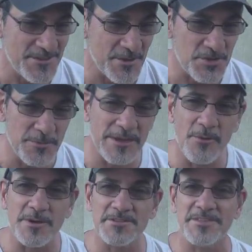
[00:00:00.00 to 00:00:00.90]
So
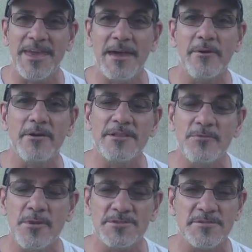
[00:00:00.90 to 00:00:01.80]
assuming it wasn't the ammo, and
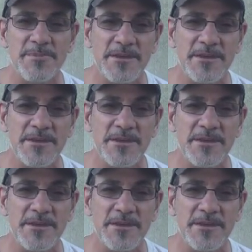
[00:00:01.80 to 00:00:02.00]
it wasn't